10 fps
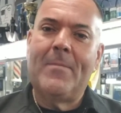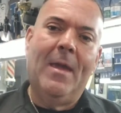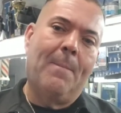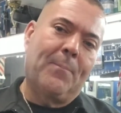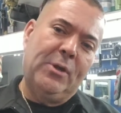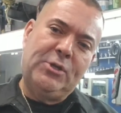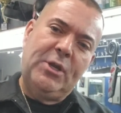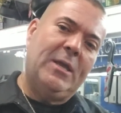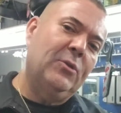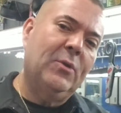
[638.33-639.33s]
I
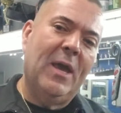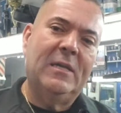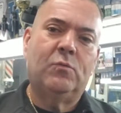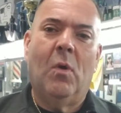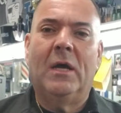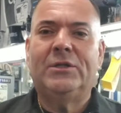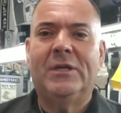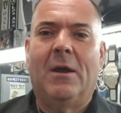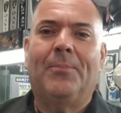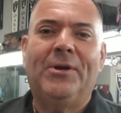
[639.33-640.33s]
appreciate you guys
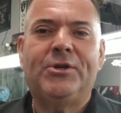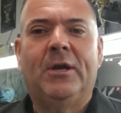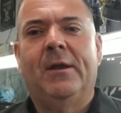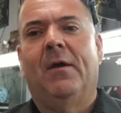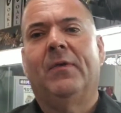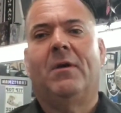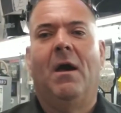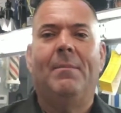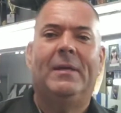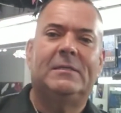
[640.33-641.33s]
watching. I appreciate all the
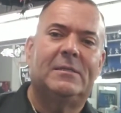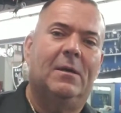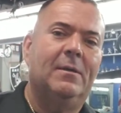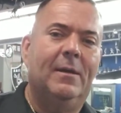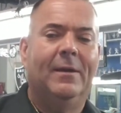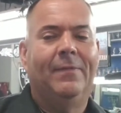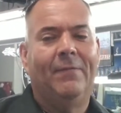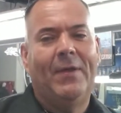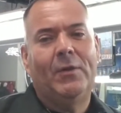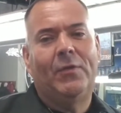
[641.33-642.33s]
comments on uh, the
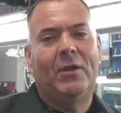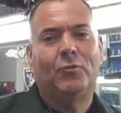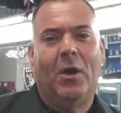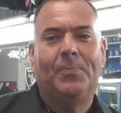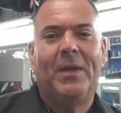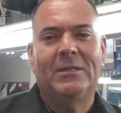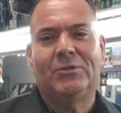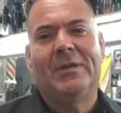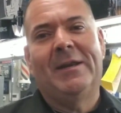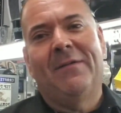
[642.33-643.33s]
video that I dropped
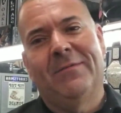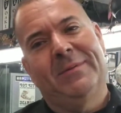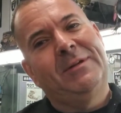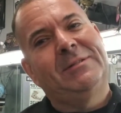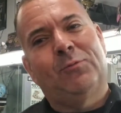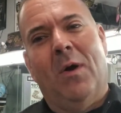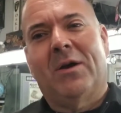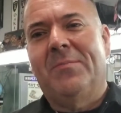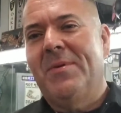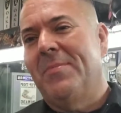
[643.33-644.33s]
yesterday. Everybody is
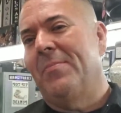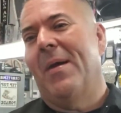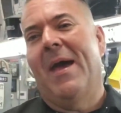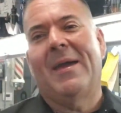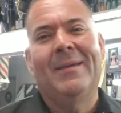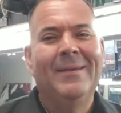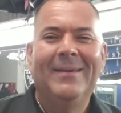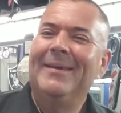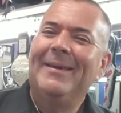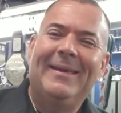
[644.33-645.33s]
welcoming me back.
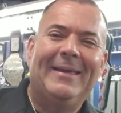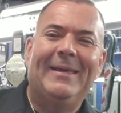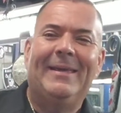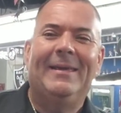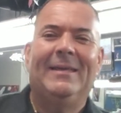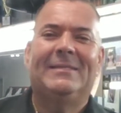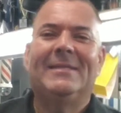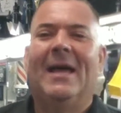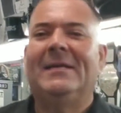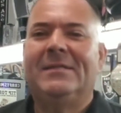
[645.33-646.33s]
It, it, it's
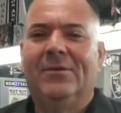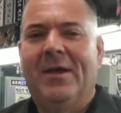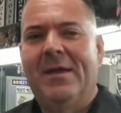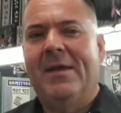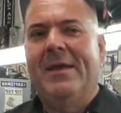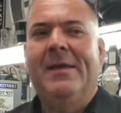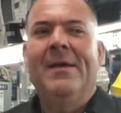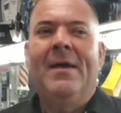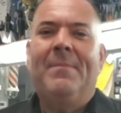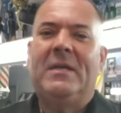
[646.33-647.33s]
nice, you know. It, it,
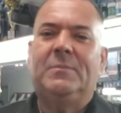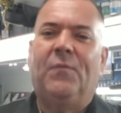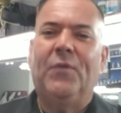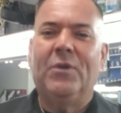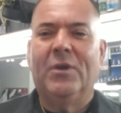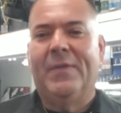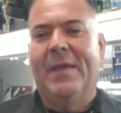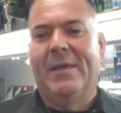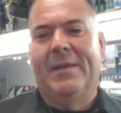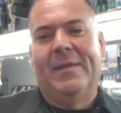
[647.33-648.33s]
makes me feel good
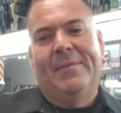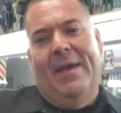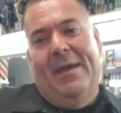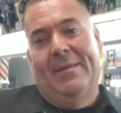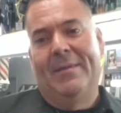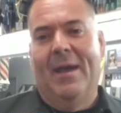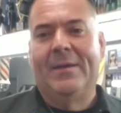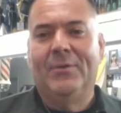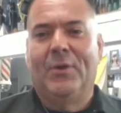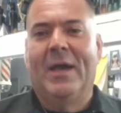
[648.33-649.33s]
that, that
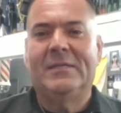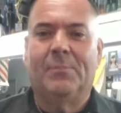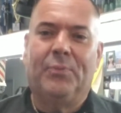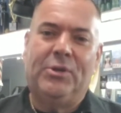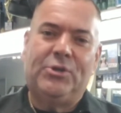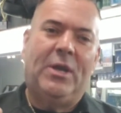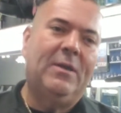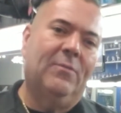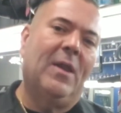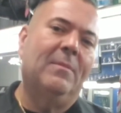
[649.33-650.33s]
that you guys
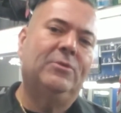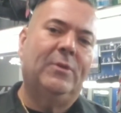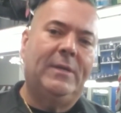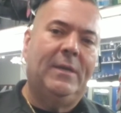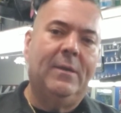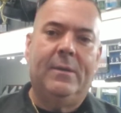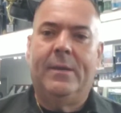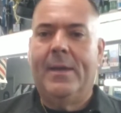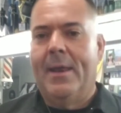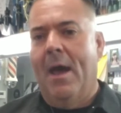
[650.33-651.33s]
appreciate what I'm doing
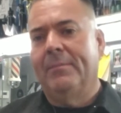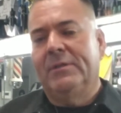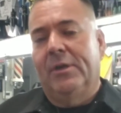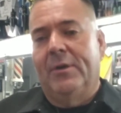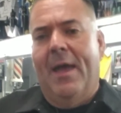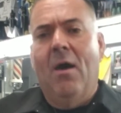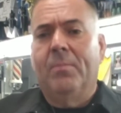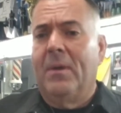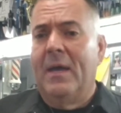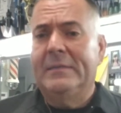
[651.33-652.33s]
here, and I'm just here to
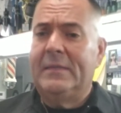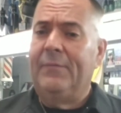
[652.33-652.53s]
help, guys.